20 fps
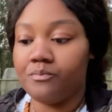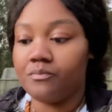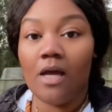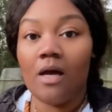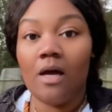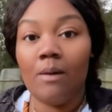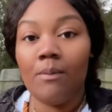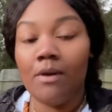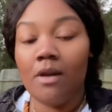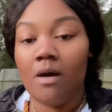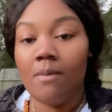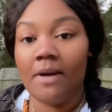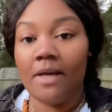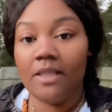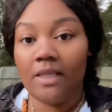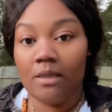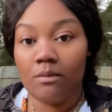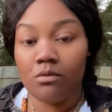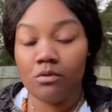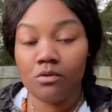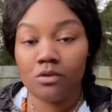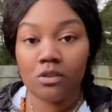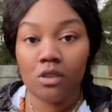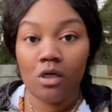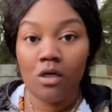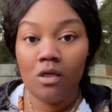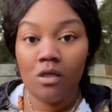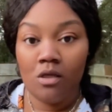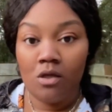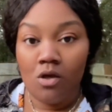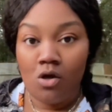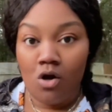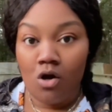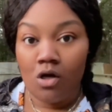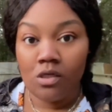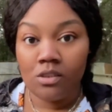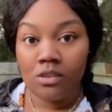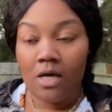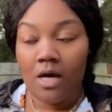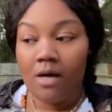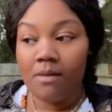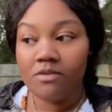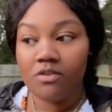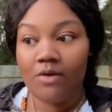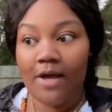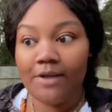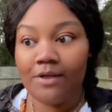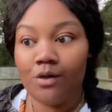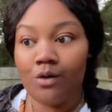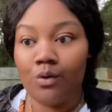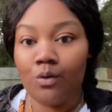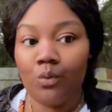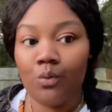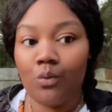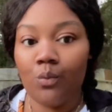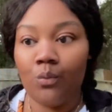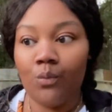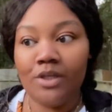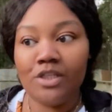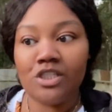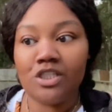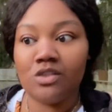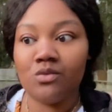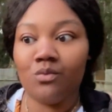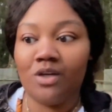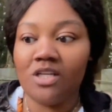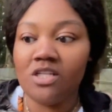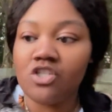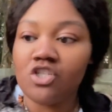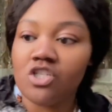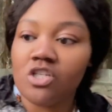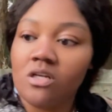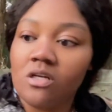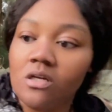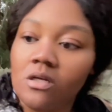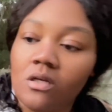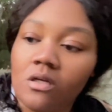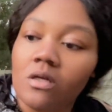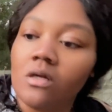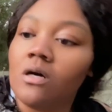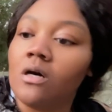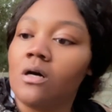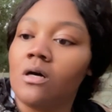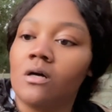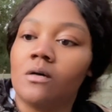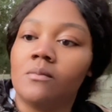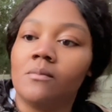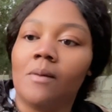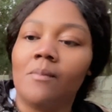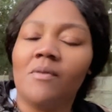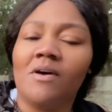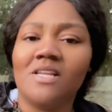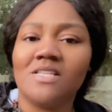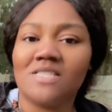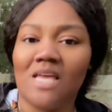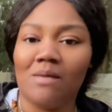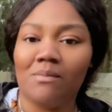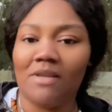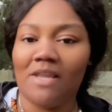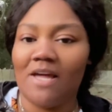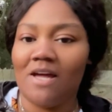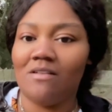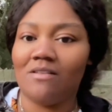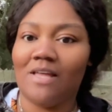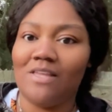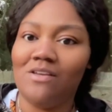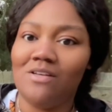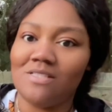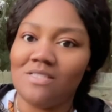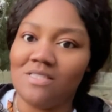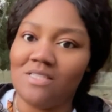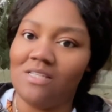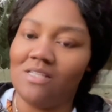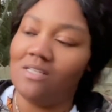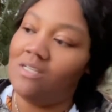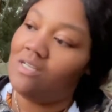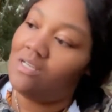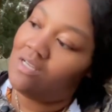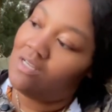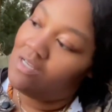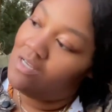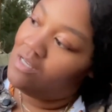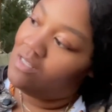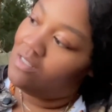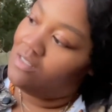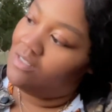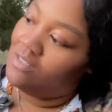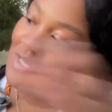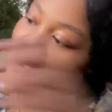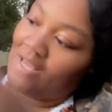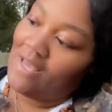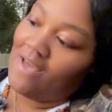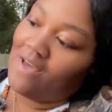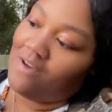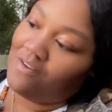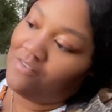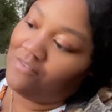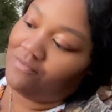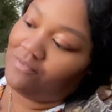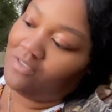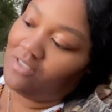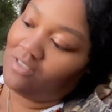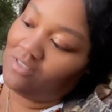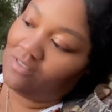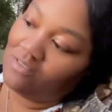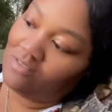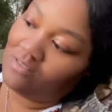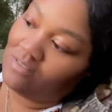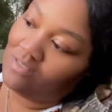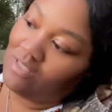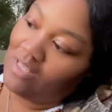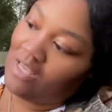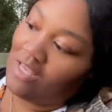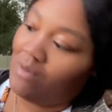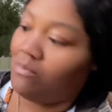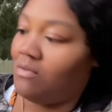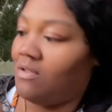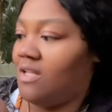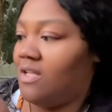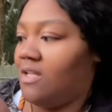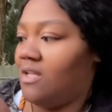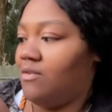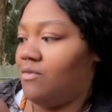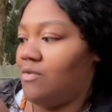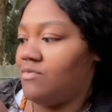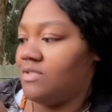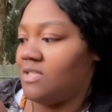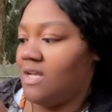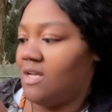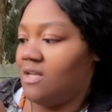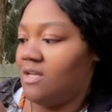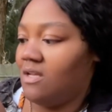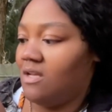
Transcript: I put all my labels on top so I know which is which. I'm gonna tape it down like you can see. Look, I have eggplant, what was that?